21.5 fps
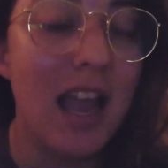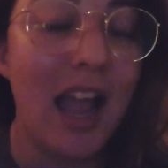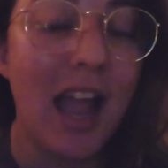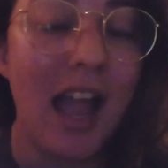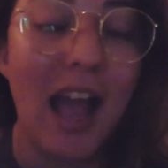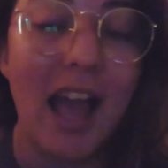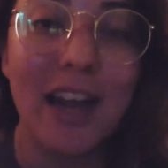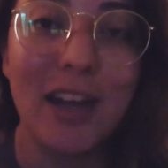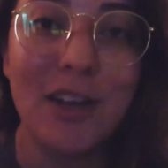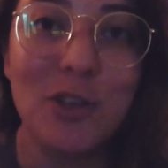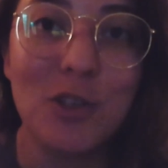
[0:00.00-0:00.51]

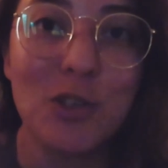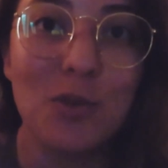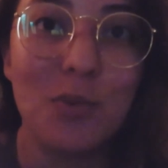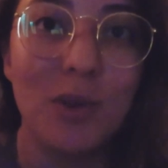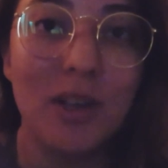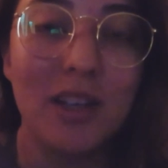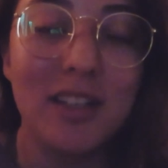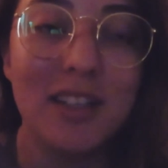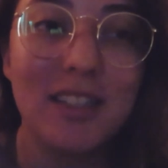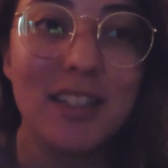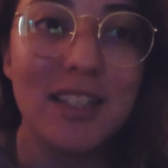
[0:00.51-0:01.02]
And I just
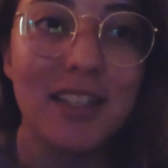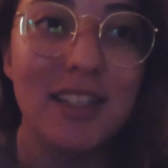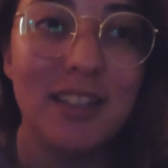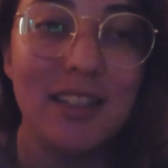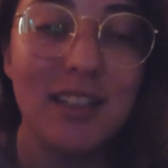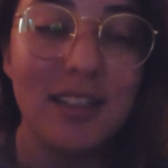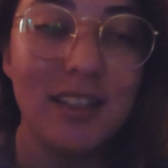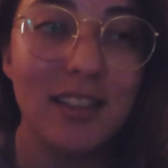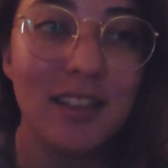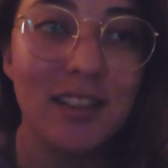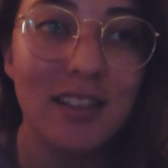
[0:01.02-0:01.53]
want,
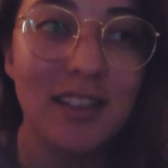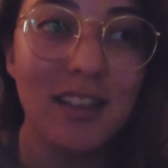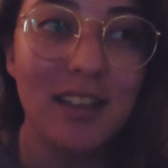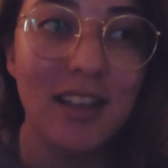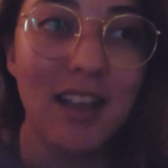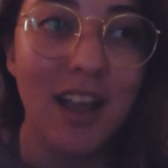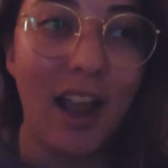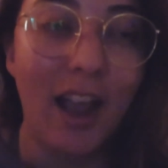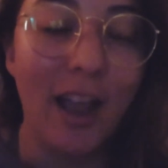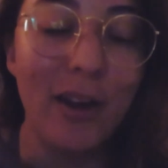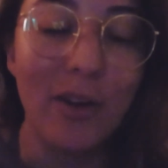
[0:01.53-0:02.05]

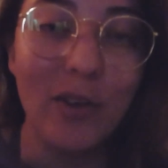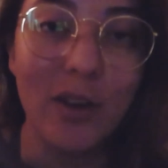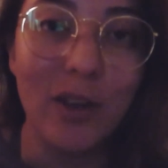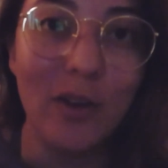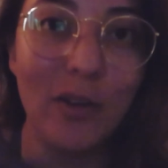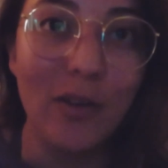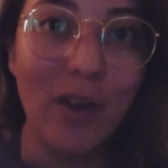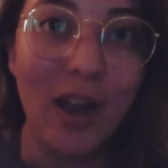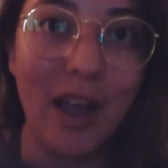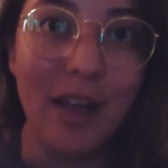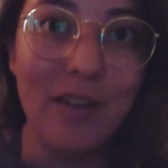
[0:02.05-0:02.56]
I don't
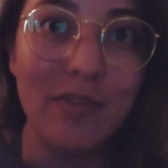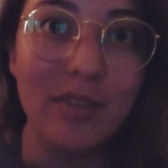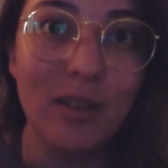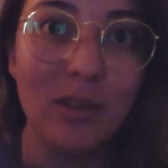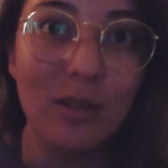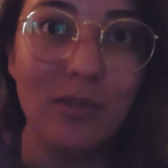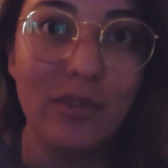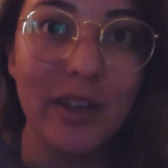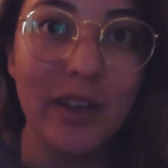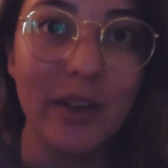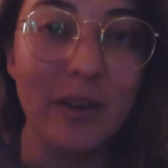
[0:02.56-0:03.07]
know, I
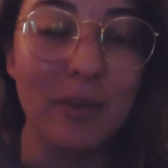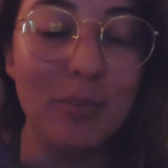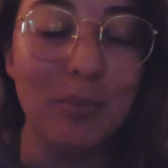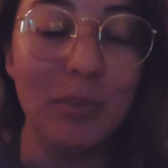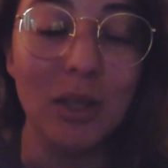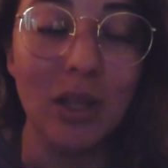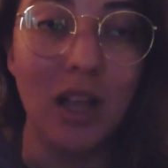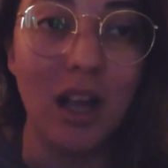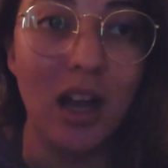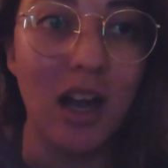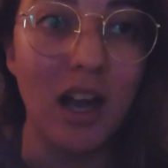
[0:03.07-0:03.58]
feel very
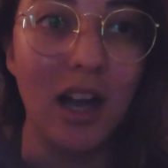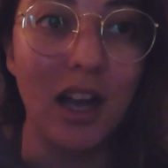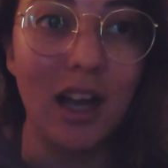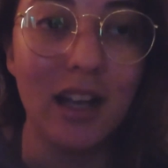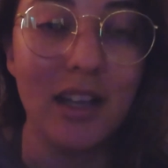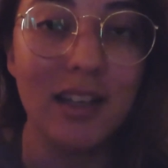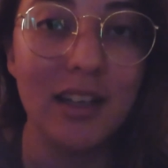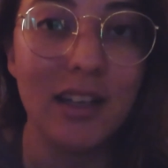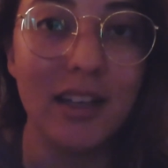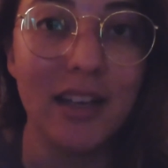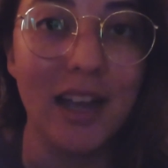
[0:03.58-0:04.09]
blah
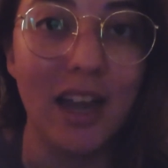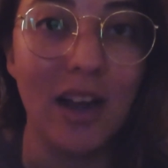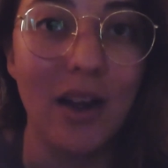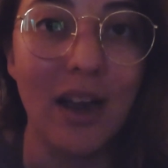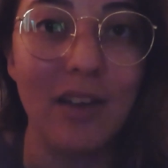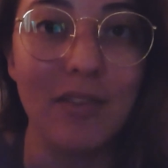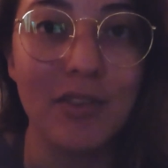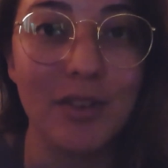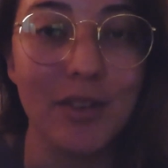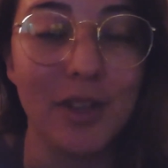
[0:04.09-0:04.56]
now after the